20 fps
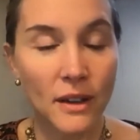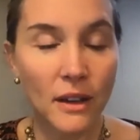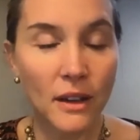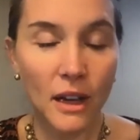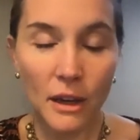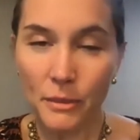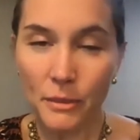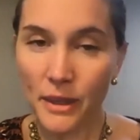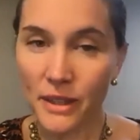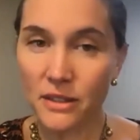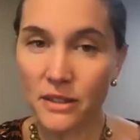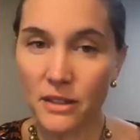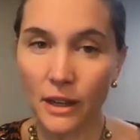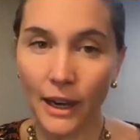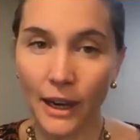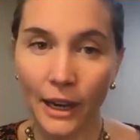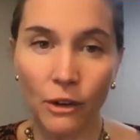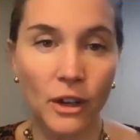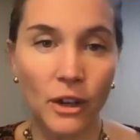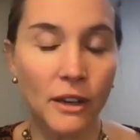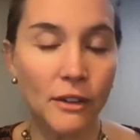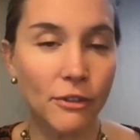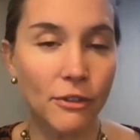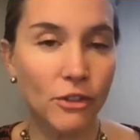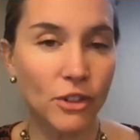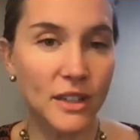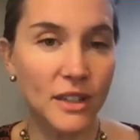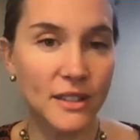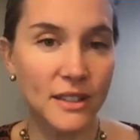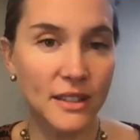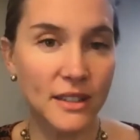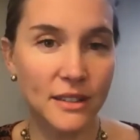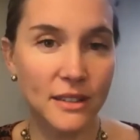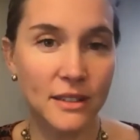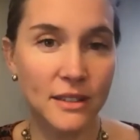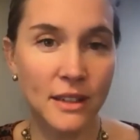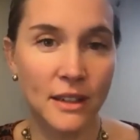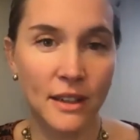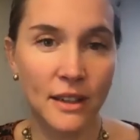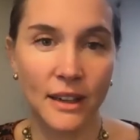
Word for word: amidst hiring freezes